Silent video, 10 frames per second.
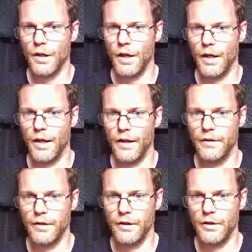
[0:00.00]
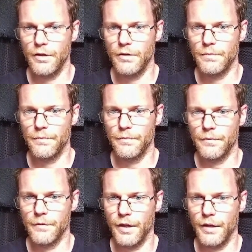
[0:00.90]
And here,
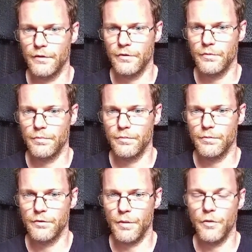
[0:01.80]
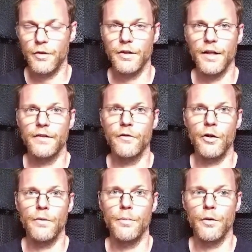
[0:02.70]
that's something that's very
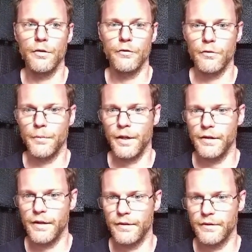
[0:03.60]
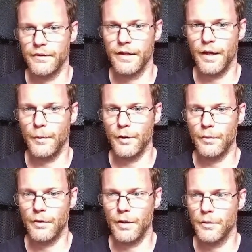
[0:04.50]
important for me. That's a dynamic
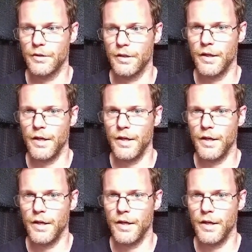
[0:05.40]
parameter.